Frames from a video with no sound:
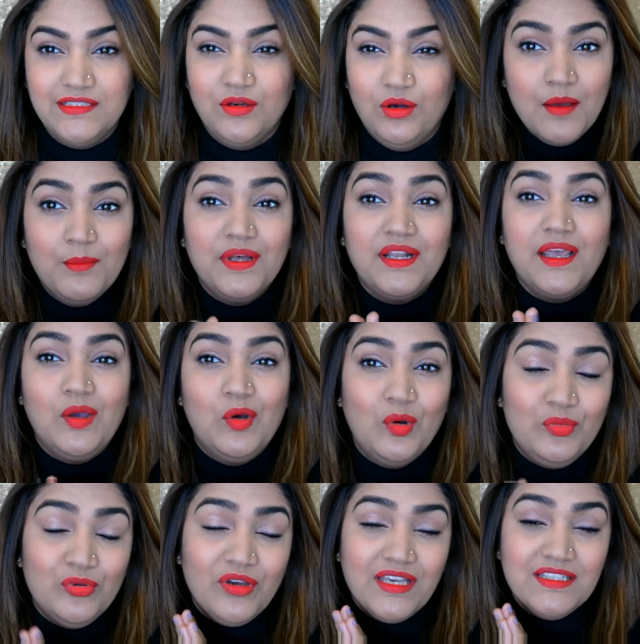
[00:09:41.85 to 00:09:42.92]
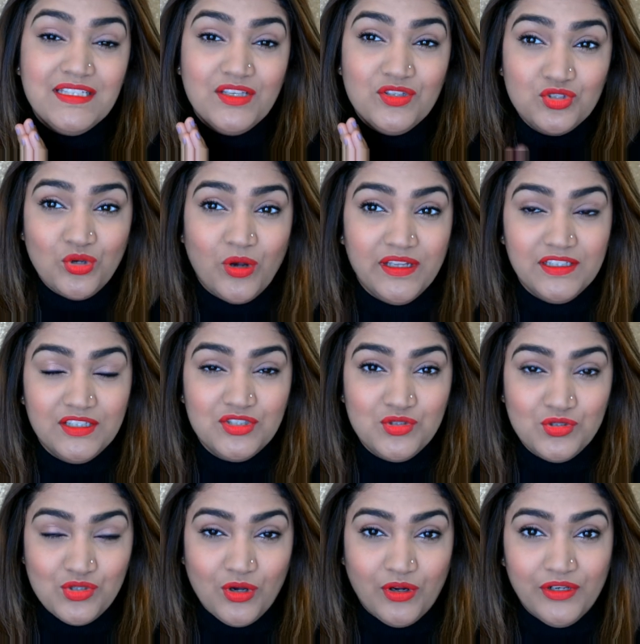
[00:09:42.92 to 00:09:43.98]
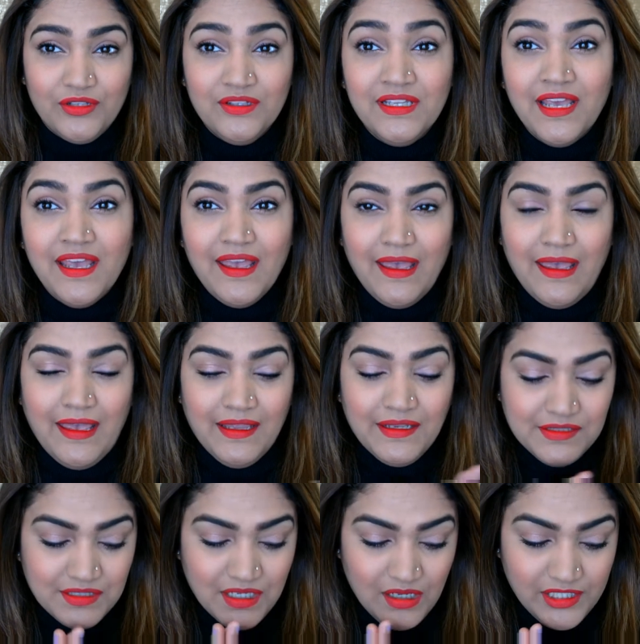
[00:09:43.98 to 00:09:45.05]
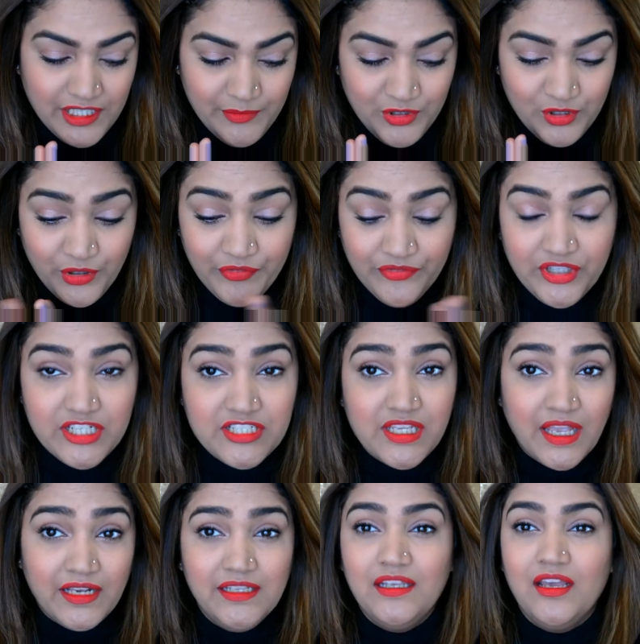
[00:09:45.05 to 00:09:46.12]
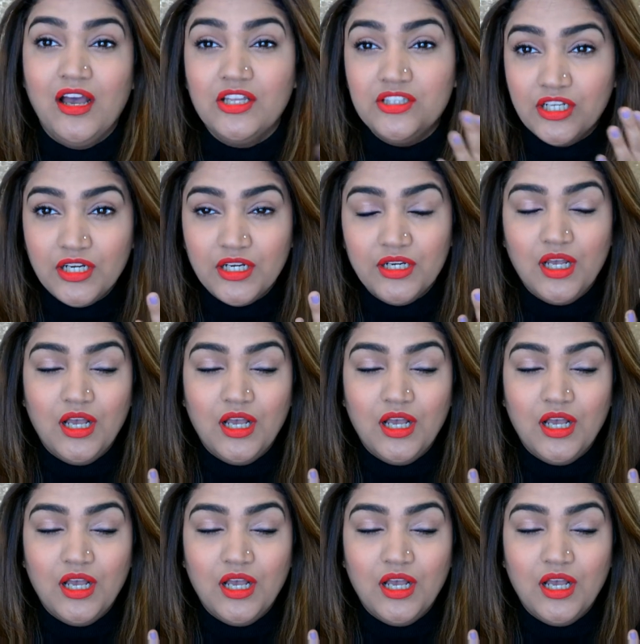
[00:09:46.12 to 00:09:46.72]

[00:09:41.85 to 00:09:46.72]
But I hope you guys enjoyed this tutorial, and let me know if there's any other